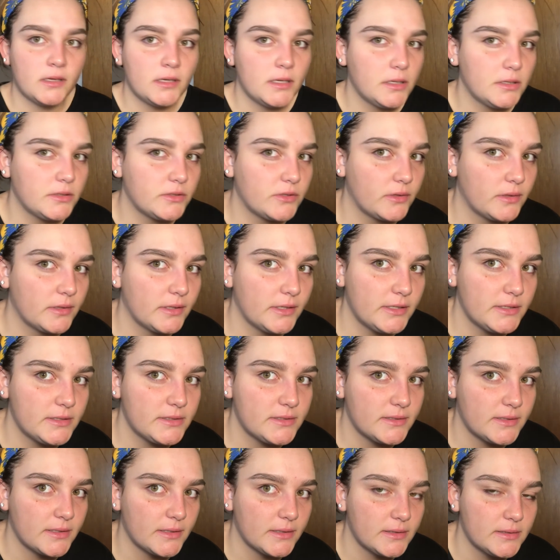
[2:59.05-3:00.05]
So there's
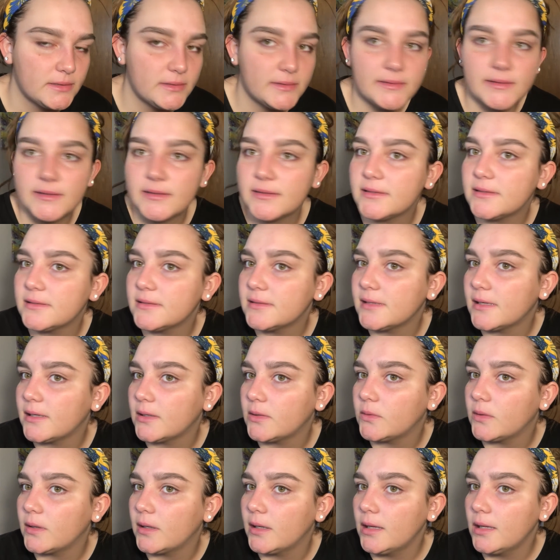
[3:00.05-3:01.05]
this. This is how
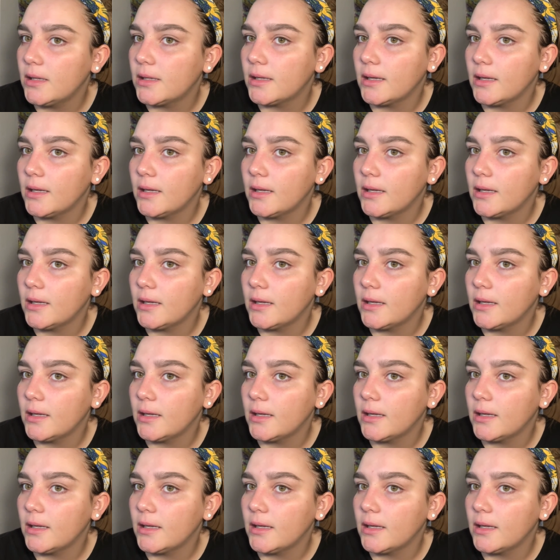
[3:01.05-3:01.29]
I like